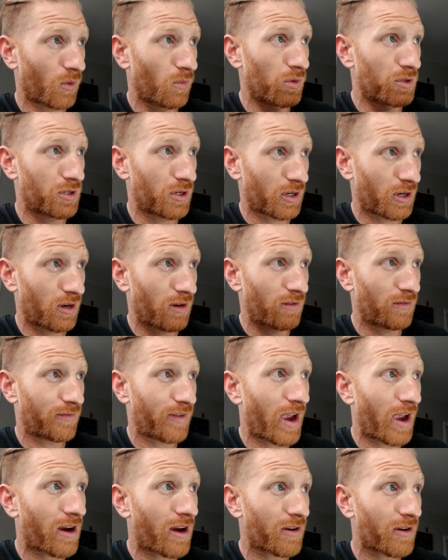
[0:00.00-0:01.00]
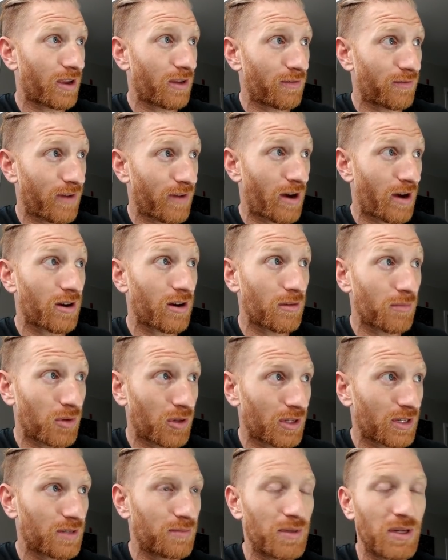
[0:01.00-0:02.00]
which are going to vary,
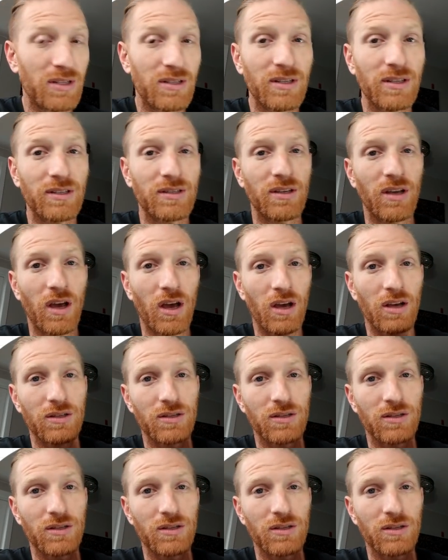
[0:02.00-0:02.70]
variable expenses.